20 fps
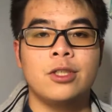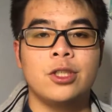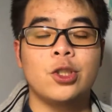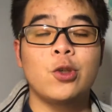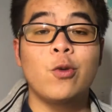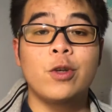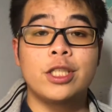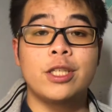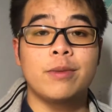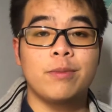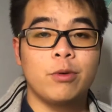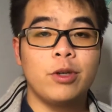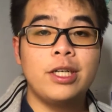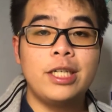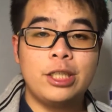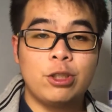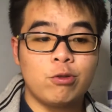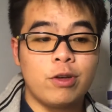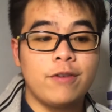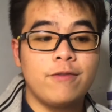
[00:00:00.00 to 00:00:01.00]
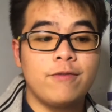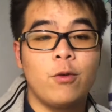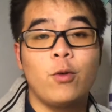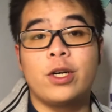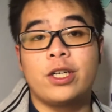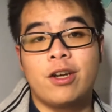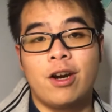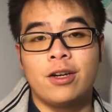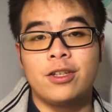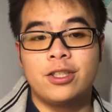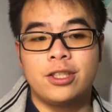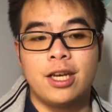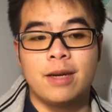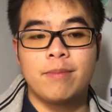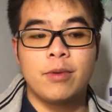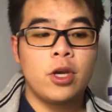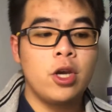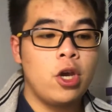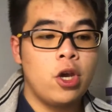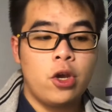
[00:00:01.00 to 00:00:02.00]
So it's a pretty straightforward
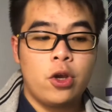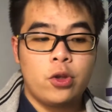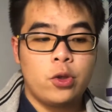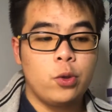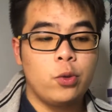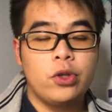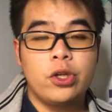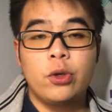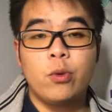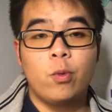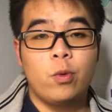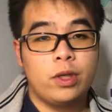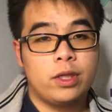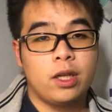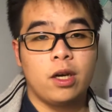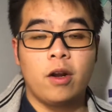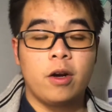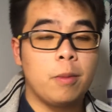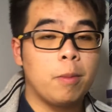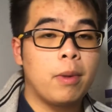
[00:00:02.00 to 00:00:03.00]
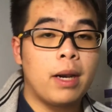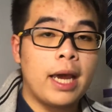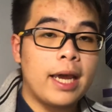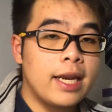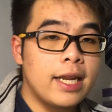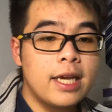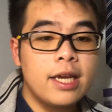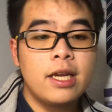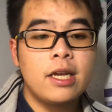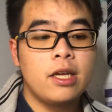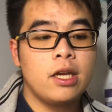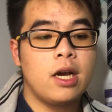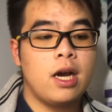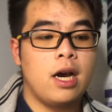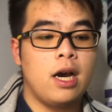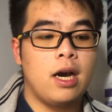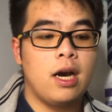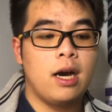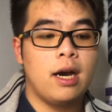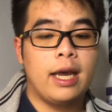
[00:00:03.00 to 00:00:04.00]
concept. You deal with a lot of planning
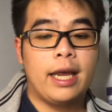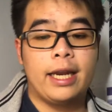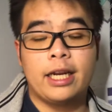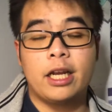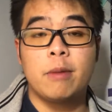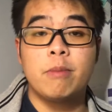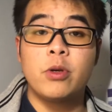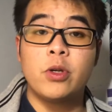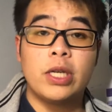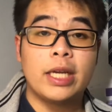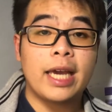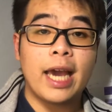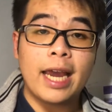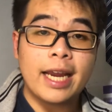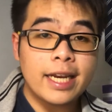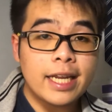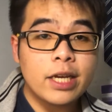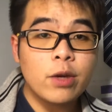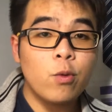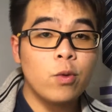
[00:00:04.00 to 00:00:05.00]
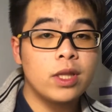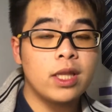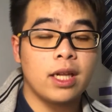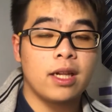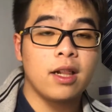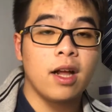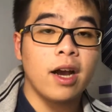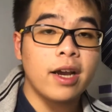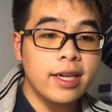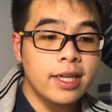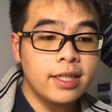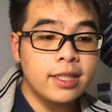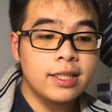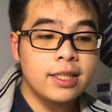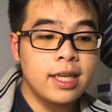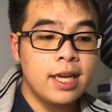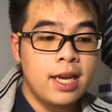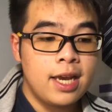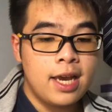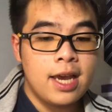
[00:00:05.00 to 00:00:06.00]
and communicating with the
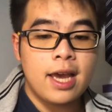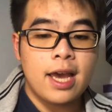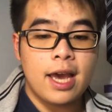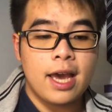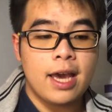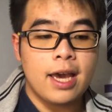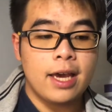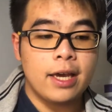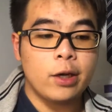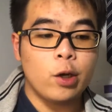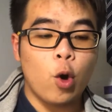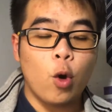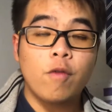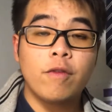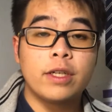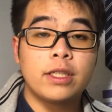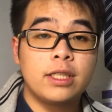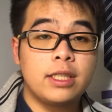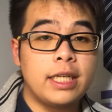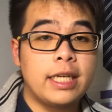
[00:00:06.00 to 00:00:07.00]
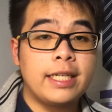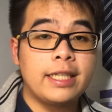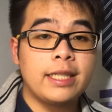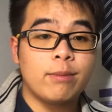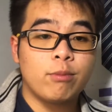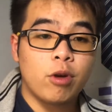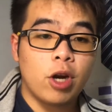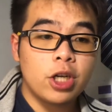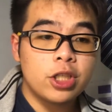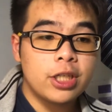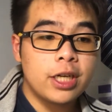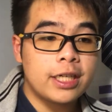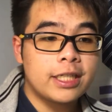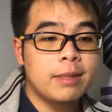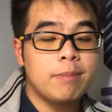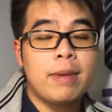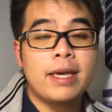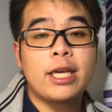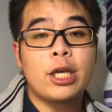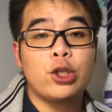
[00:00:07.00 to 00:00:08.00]
clients and overseeing the
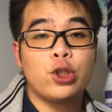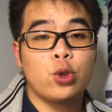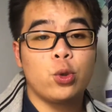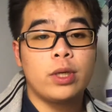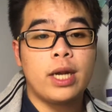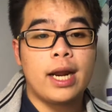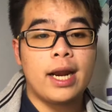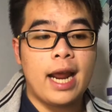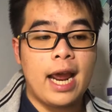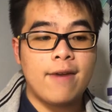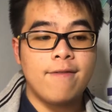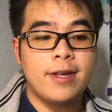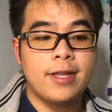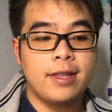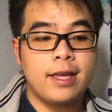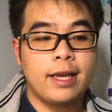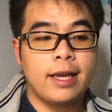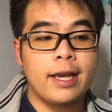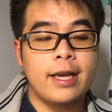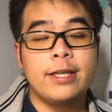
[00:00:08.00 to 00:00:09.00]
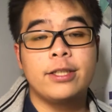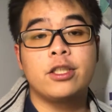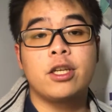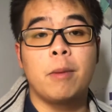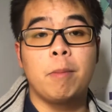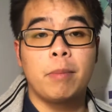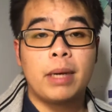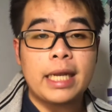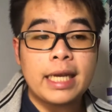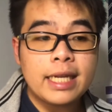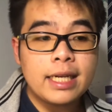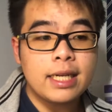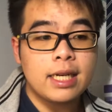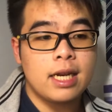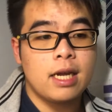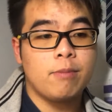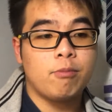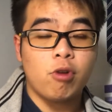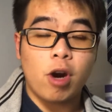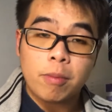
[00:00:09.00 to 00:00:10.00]
project, making sure that everything is complete
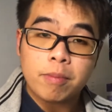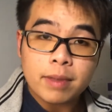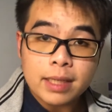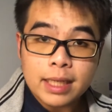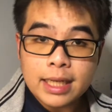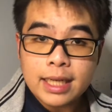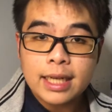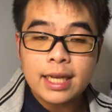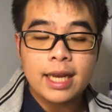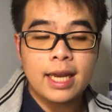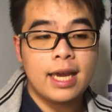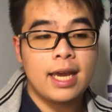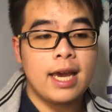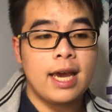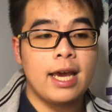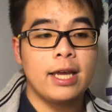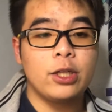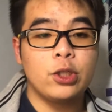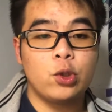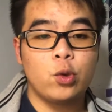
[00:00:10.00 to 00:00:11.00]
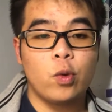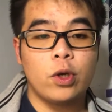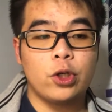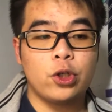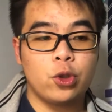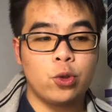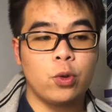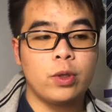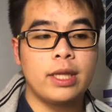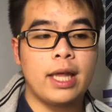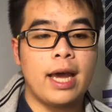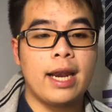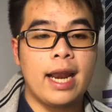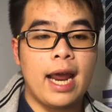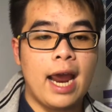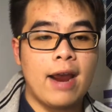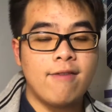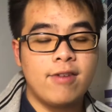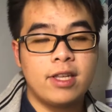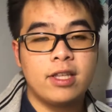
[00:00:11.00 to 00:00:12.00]
properly and to ensure
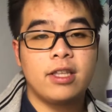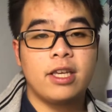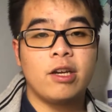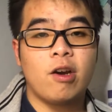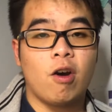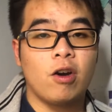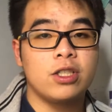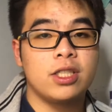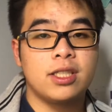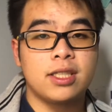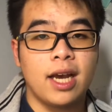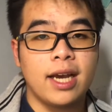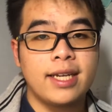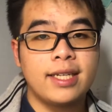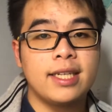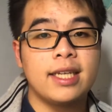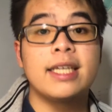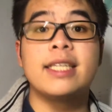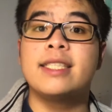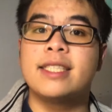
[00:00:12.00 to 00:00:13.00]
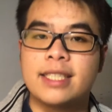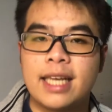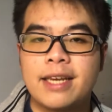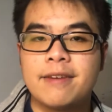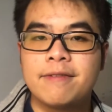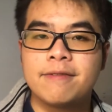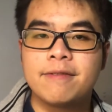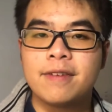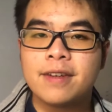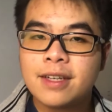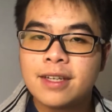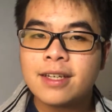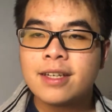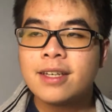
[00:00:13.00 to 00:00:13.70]
that everything on site is safe.